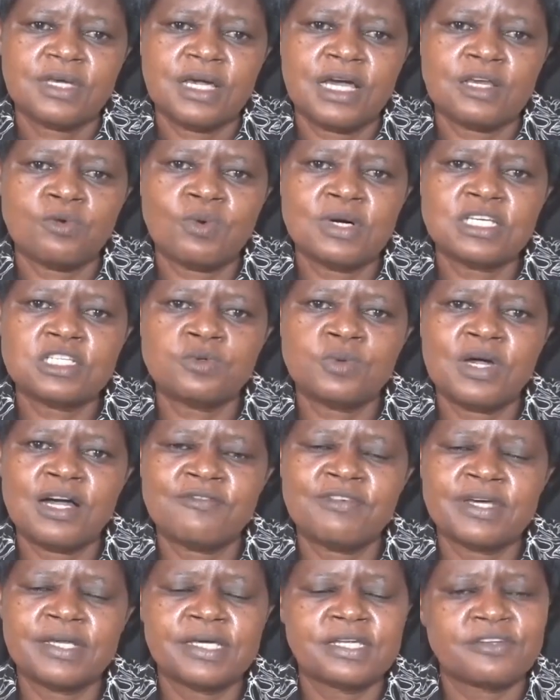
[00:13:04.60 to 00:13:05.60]
And once we
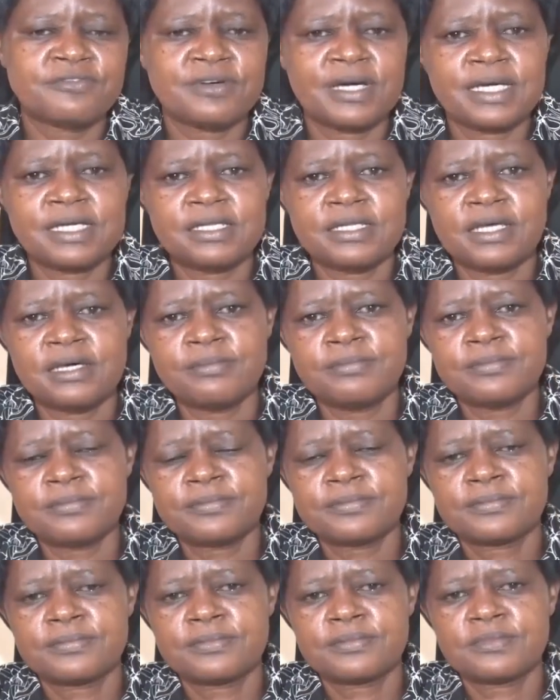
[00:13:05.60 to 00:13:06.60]
have identified them,
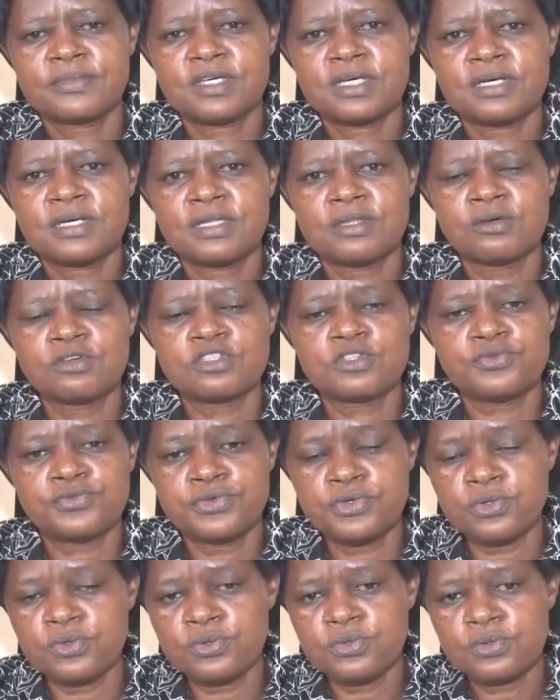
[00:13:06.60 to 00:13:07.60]
those
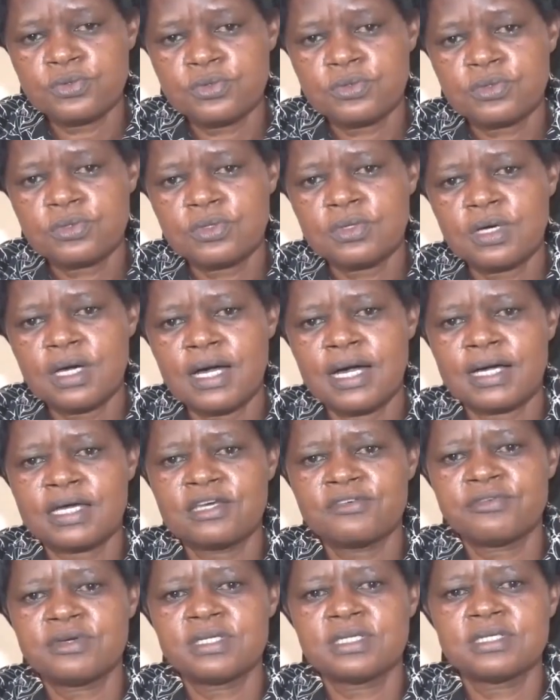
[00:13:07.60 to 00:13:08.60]
few are
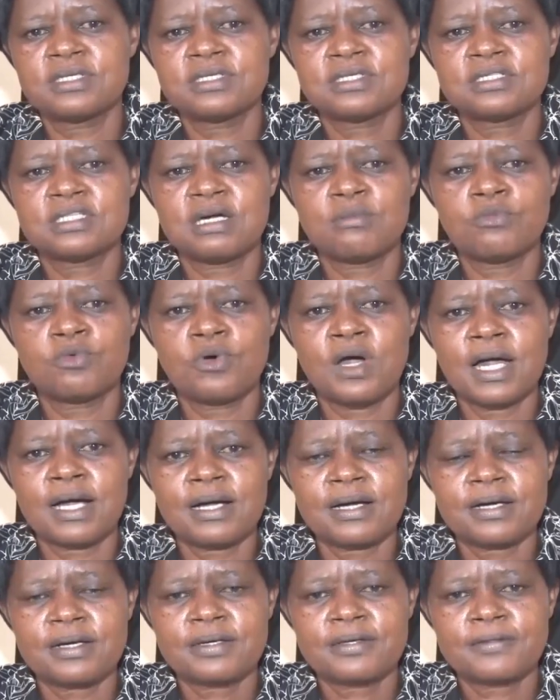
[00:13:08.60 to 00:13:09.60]
given some
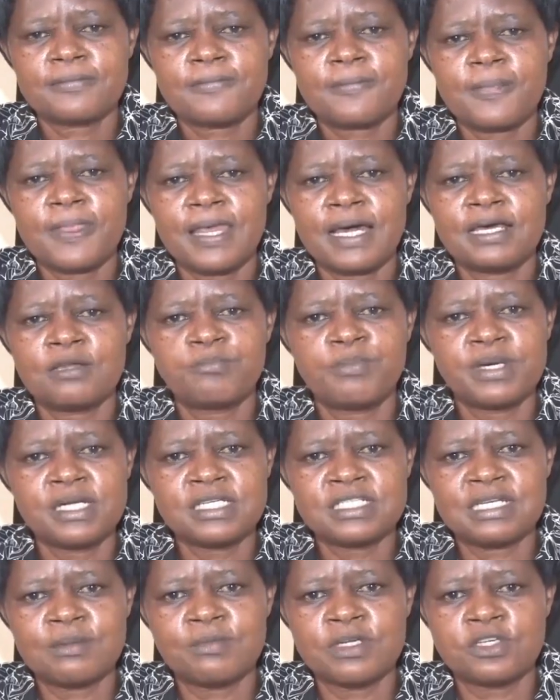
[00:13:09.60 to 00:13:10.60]
work and
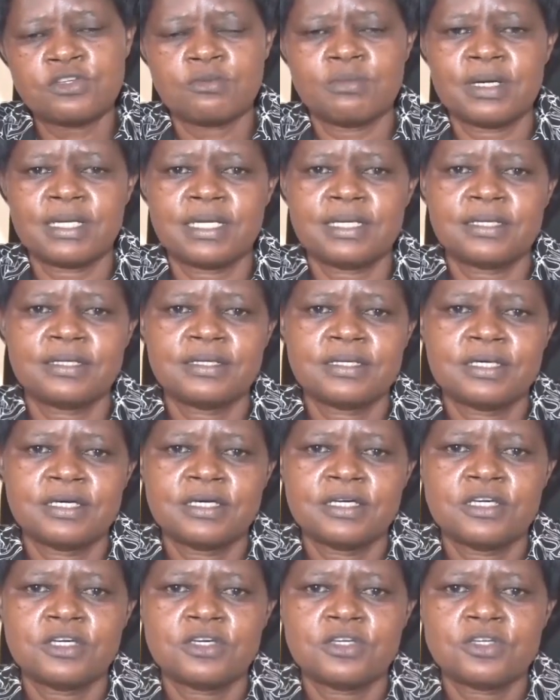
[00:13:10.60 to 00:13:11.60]
paid some little money
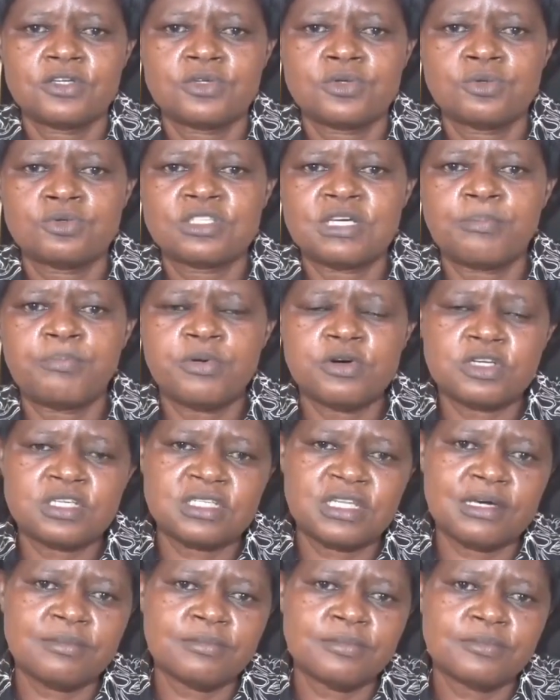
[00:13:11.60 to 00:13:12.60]
to support
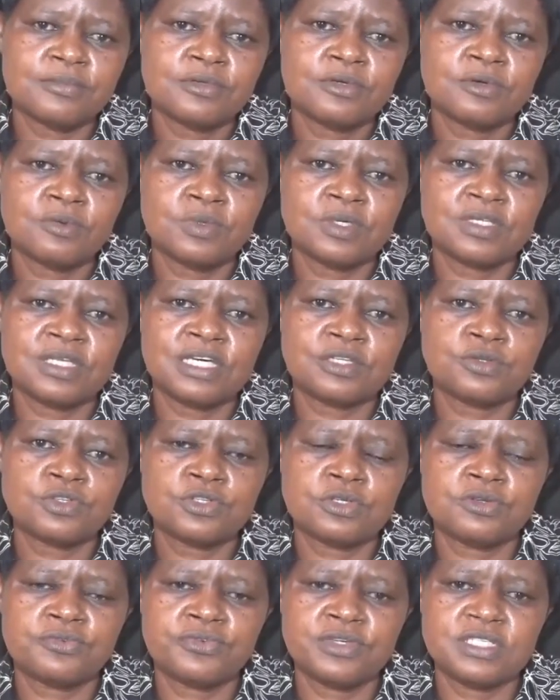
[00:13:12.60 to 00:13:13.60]
them with their
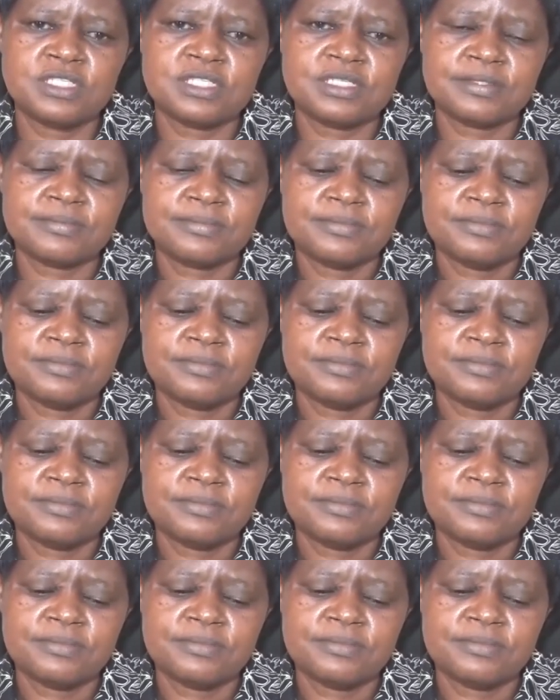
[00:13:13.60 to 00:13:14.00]
tuition fees.